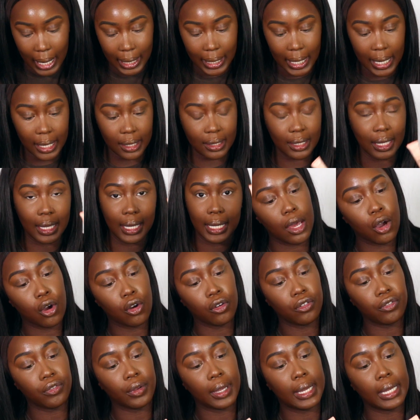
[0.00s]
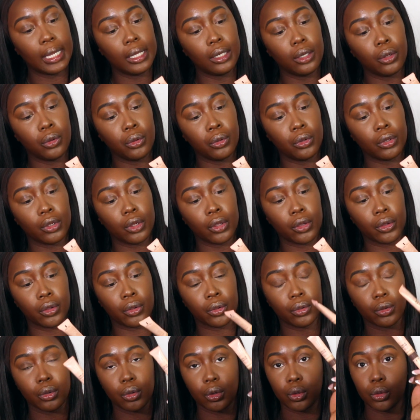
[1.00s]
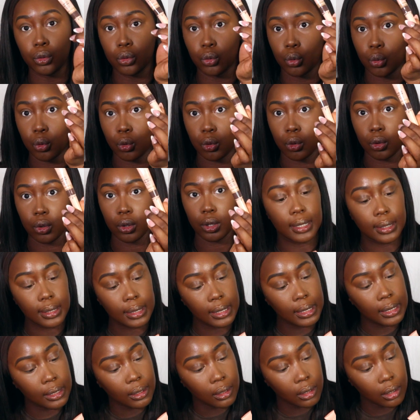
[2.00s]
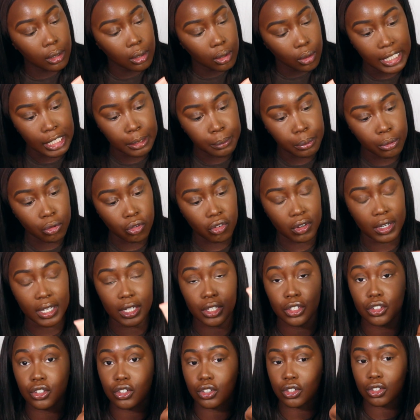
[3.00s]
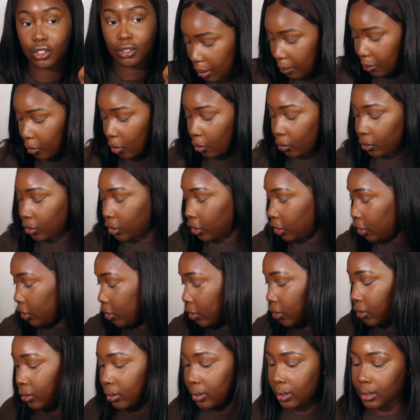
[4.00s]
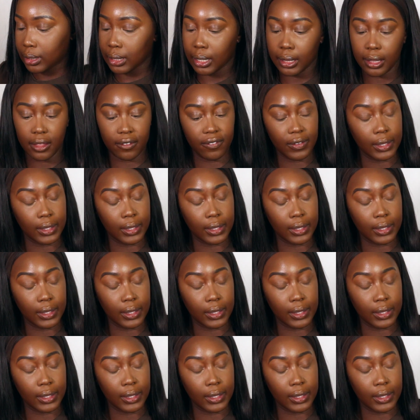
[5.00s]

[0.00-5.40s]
I like the Elf Halo Glow Contour. It's in Deep Rich. I'm going to use the